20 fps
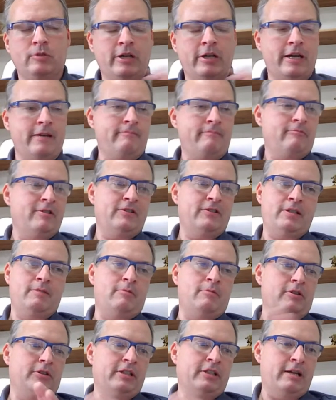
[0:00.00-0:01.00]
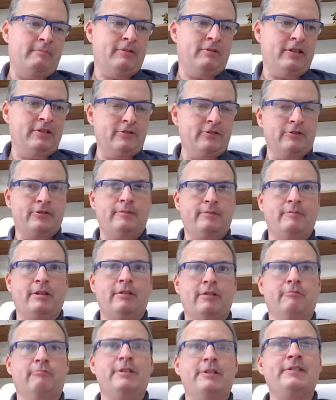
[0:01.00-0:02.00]
Okay, we see them all the time. These are
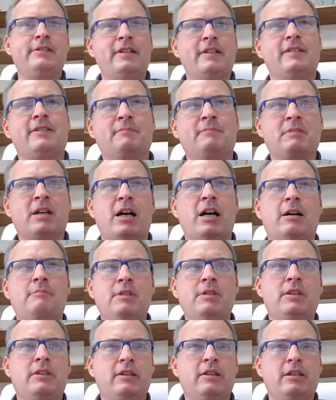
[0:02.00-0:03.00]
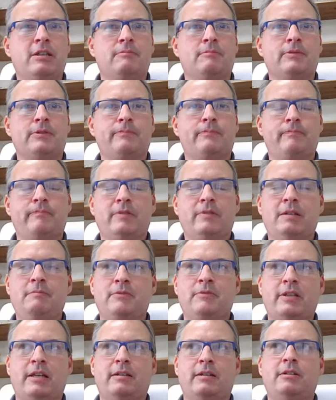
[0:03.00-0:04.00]
some that are recent and some common themes
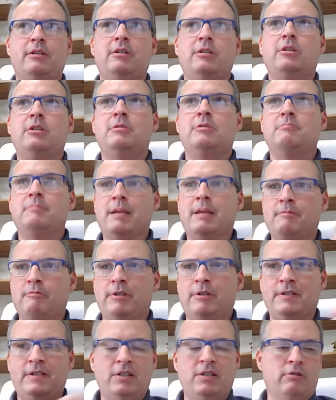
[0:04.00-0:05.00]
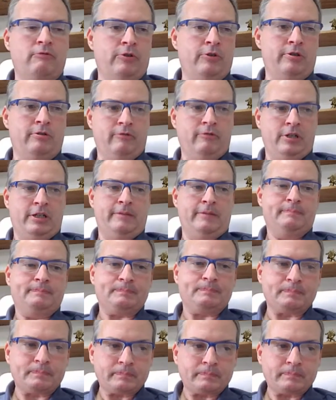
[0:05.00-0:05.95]
that maybe we see over and over again.